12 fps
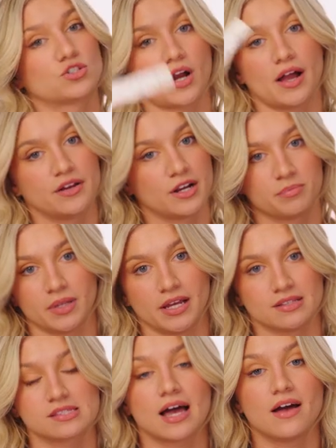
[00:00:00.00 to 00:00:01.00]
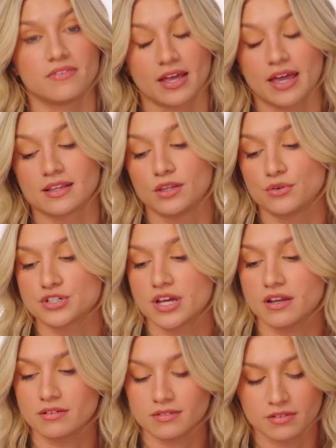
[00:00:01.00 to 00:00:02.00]
dry on airplanes. I have a hand
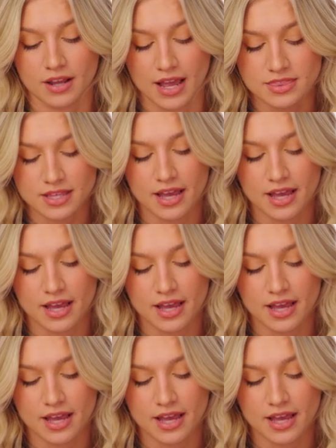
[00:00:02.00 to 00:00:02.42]
lotion. And